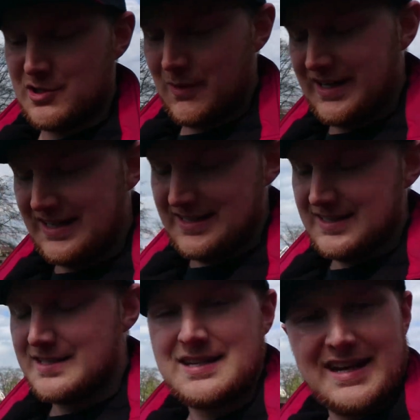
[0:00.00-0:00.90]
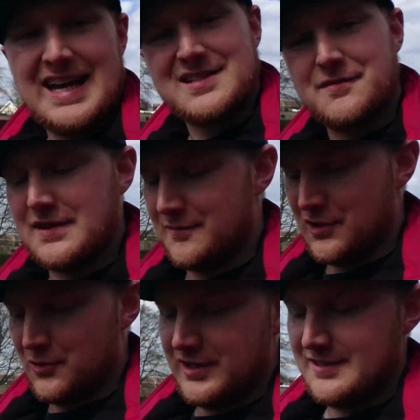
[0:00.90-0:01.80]
Swine, it is, as of
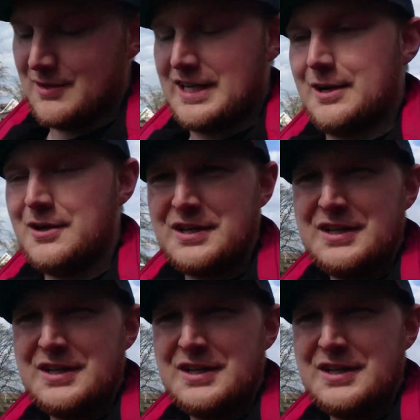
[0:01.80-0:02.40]
recording right now,